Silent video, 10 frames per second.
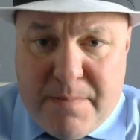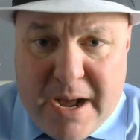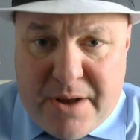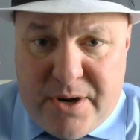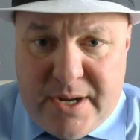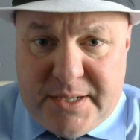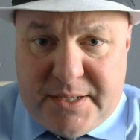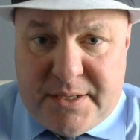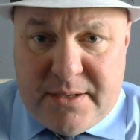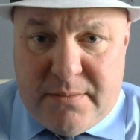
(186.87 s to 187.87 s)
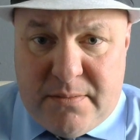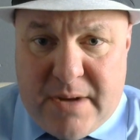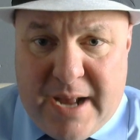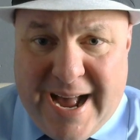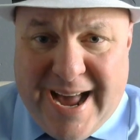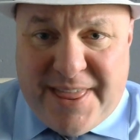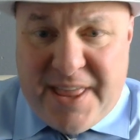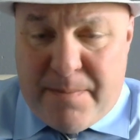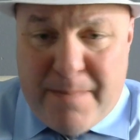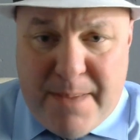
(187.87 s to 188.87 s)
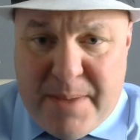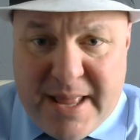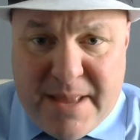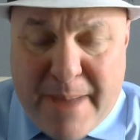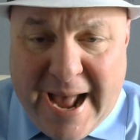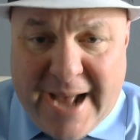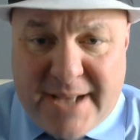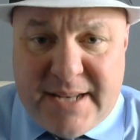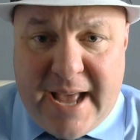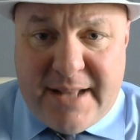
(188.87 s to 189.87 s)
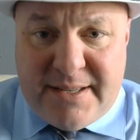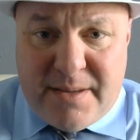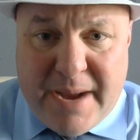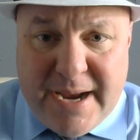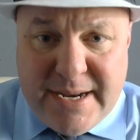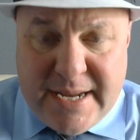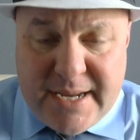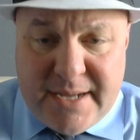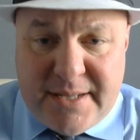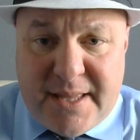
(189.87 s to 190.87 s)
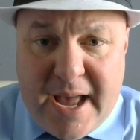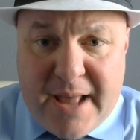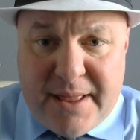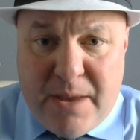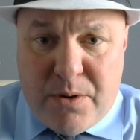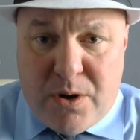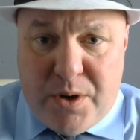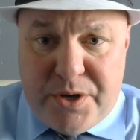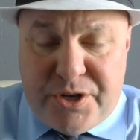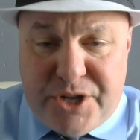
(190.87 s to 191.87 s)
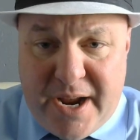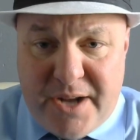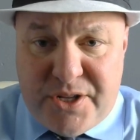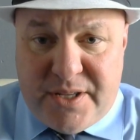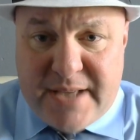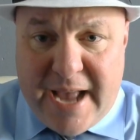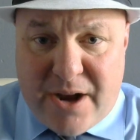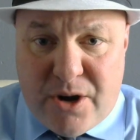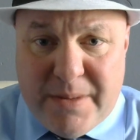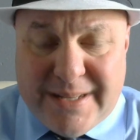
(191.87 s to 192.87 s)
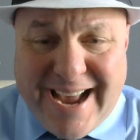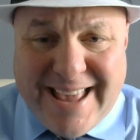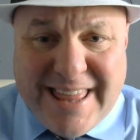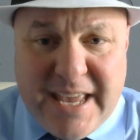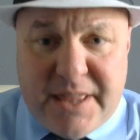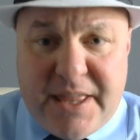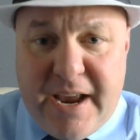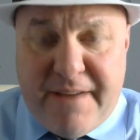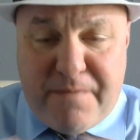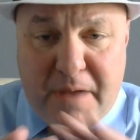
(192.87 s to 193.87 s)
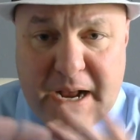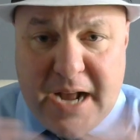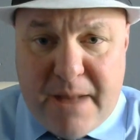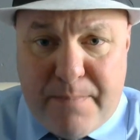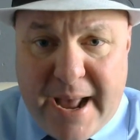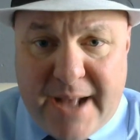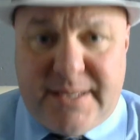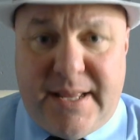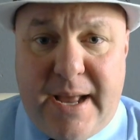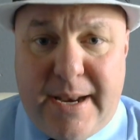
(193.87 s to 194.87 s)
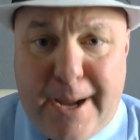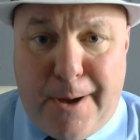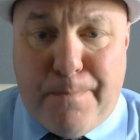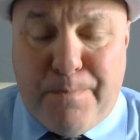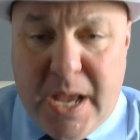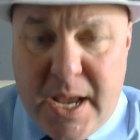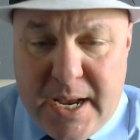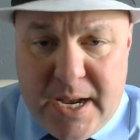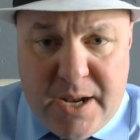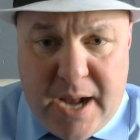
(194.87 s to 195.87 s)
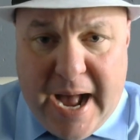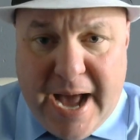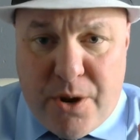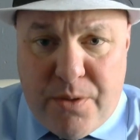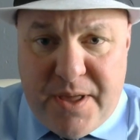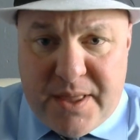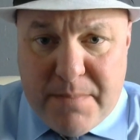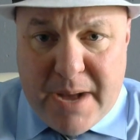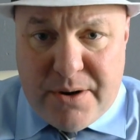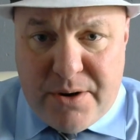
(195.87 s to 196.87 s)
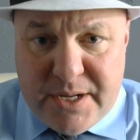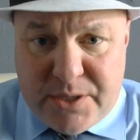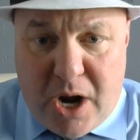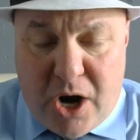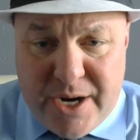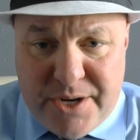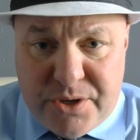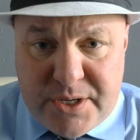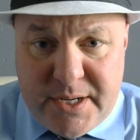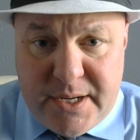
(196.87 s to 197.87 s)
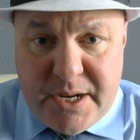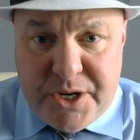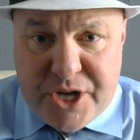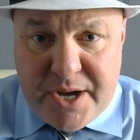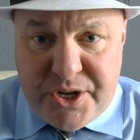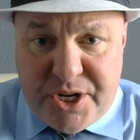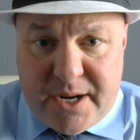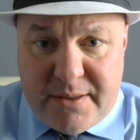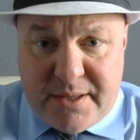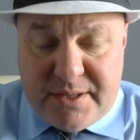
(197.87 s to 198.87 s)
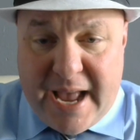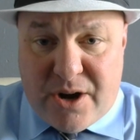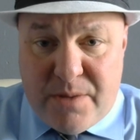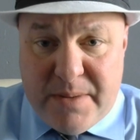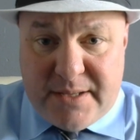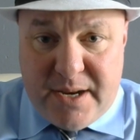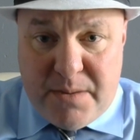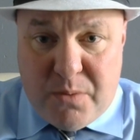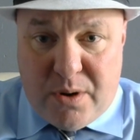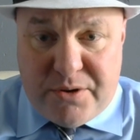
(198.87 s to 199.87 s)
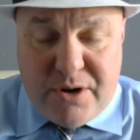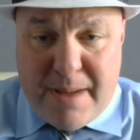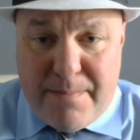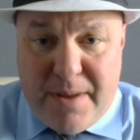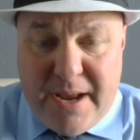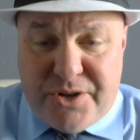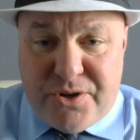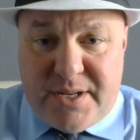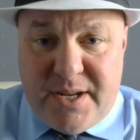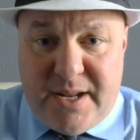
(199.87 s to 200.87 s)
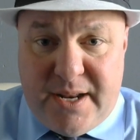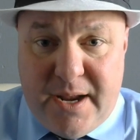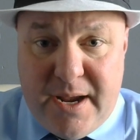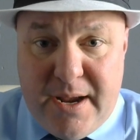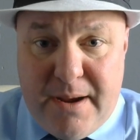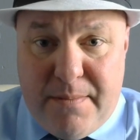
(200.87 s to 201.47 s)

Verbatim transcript: the modernists I think maybe in the past had some ideas that they were going to change the sacraments. I think they've gone past that now. I don't think the modernists are interested in changing the sacraments anymore. They're not interested in